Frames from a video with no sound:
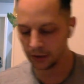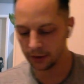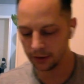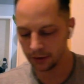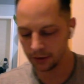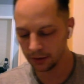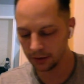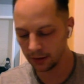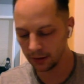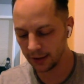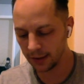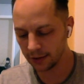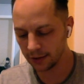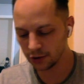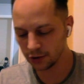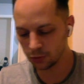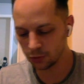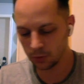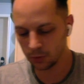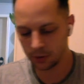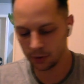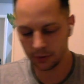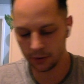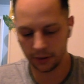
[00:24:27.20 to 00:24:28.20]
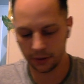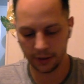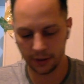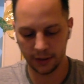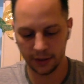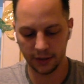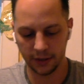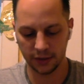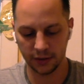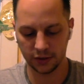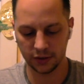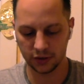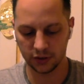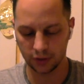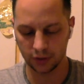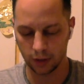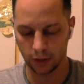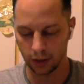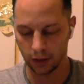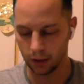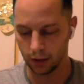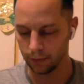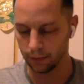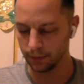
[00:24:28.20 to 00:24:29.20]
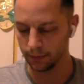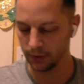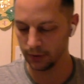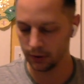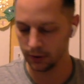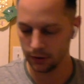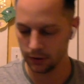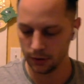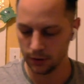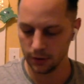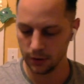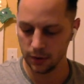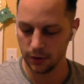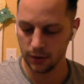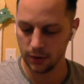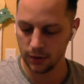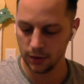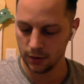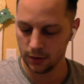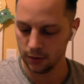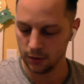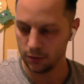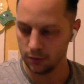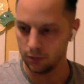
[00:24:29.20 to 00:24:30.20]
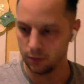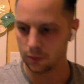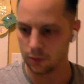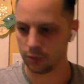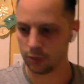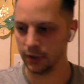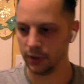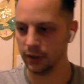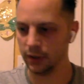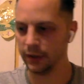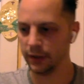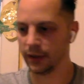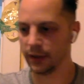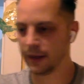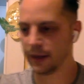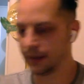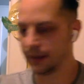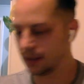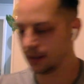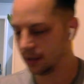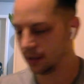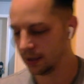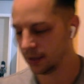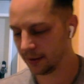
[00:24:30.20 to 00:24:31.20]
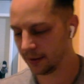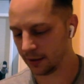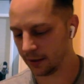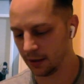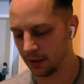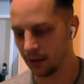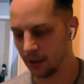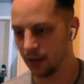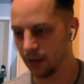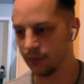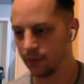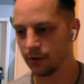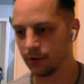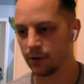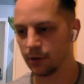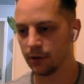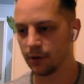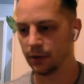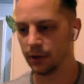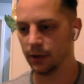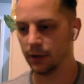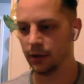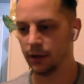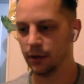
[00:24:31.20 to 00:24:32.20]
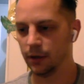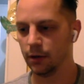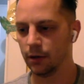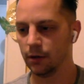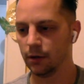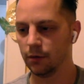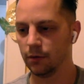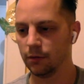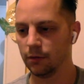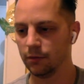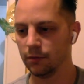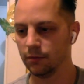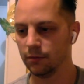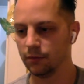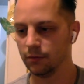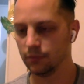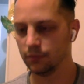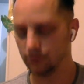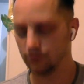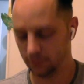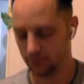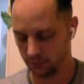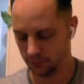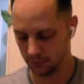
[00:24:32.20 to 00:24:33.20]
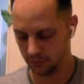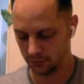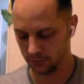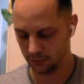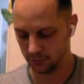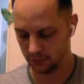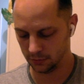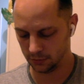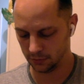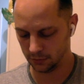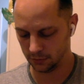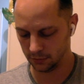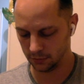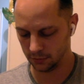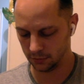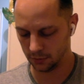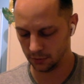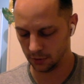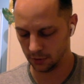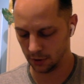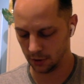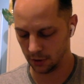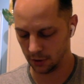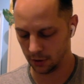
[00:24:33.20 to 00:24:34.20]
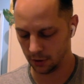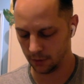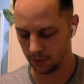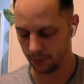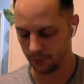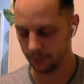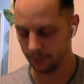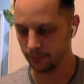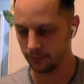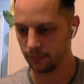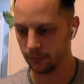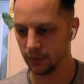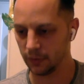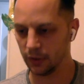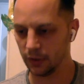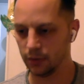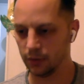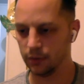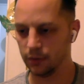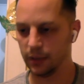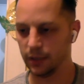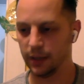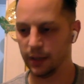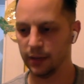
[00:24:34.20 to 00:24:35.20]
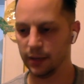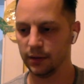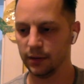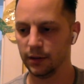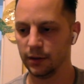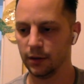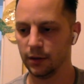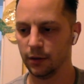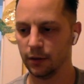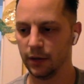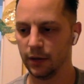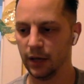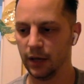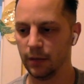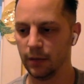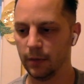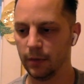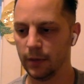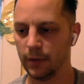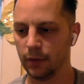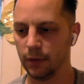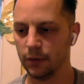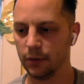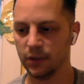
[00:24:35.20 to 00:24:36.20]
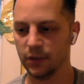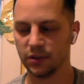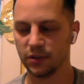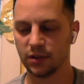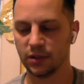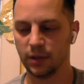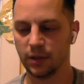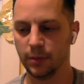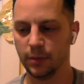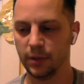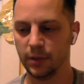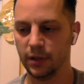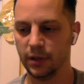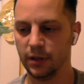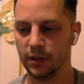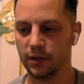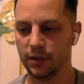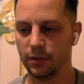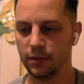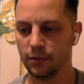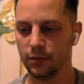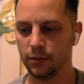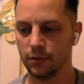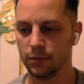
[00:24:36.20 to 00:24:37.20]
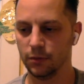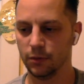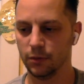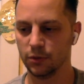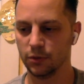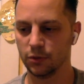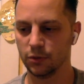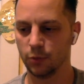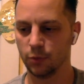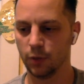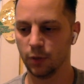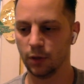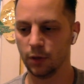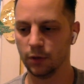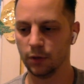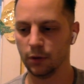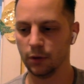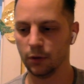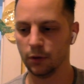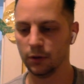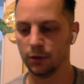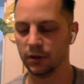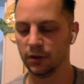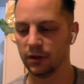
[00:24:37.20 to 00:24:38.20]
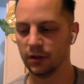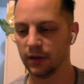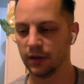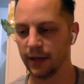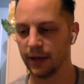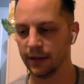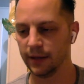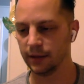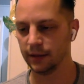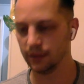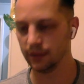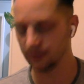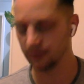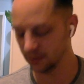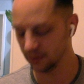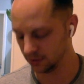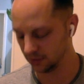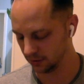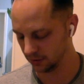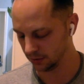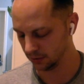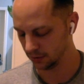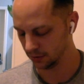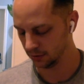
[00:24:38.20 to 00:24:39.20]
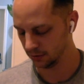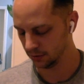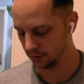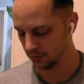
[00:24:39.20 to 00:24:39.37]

And then the last one is a really iconic cover, you know, that, you know, came about. This company was well known in the 90s.